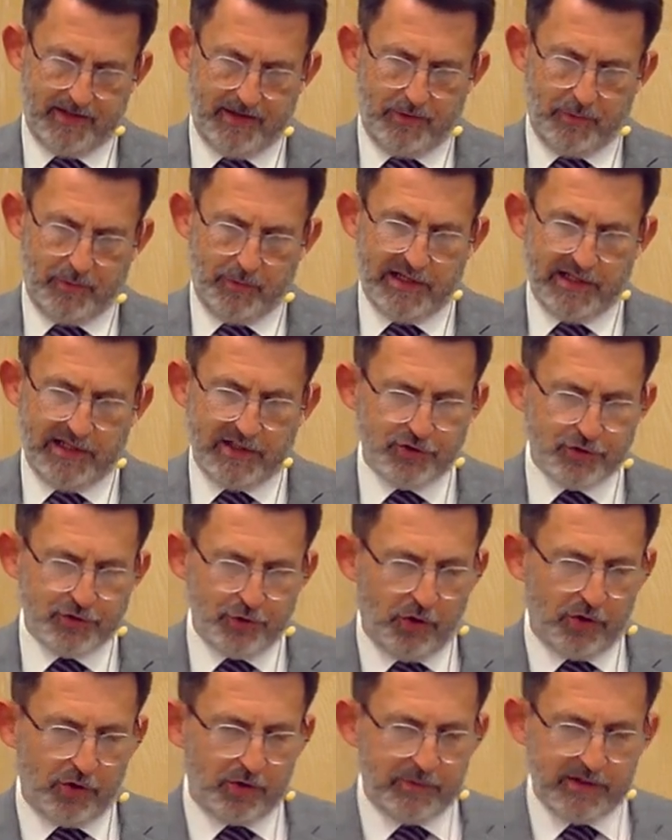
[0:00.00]
Well, in
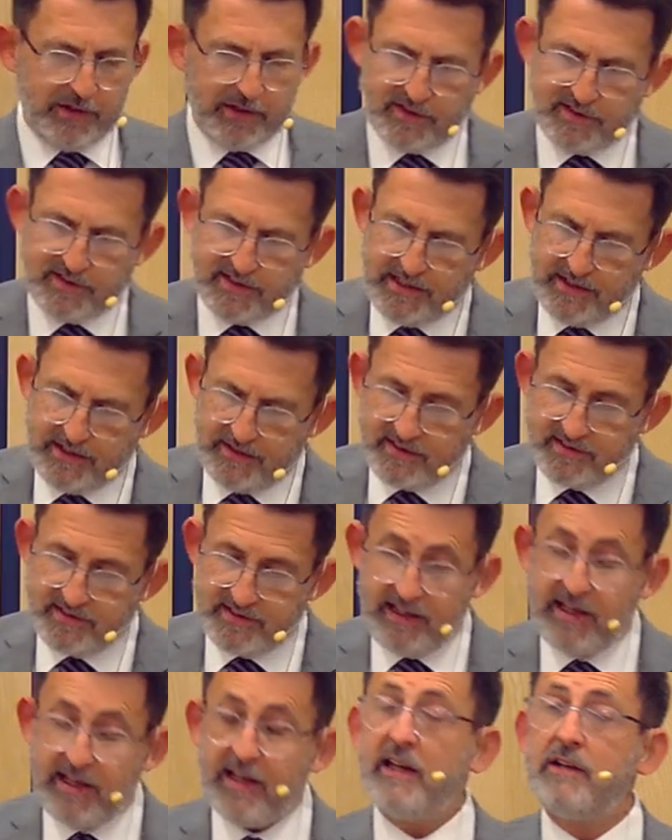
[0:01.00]
short, we could say this
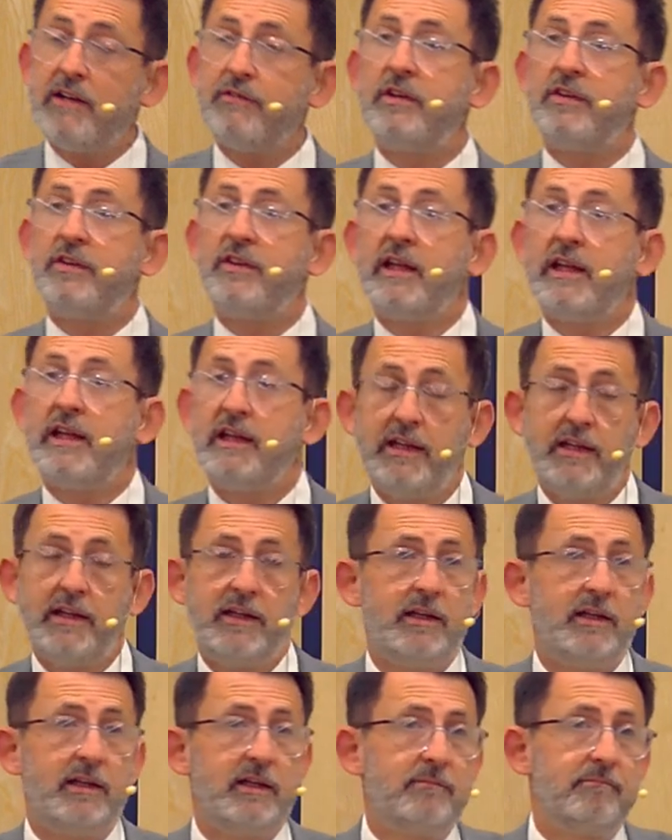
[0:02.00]
he had everything he
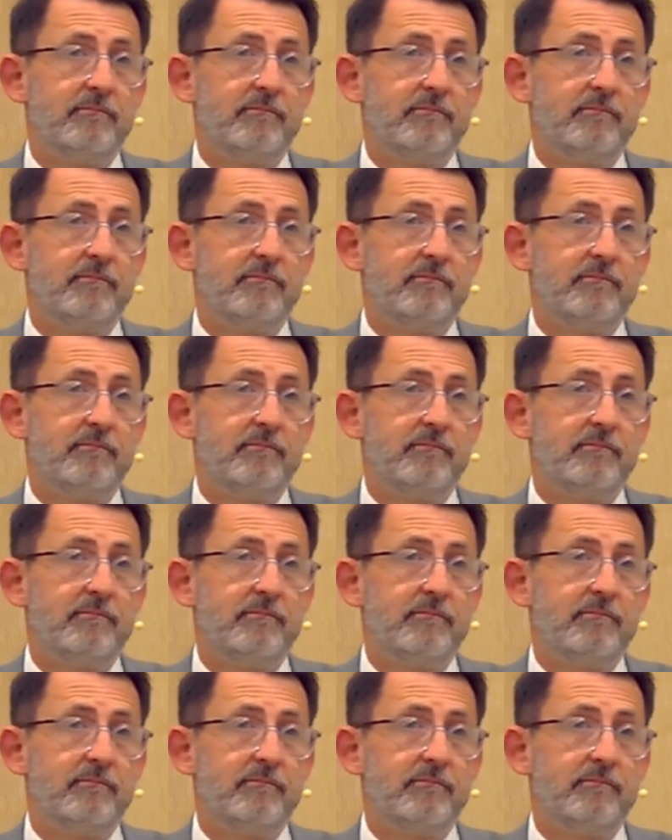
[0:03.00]
needed.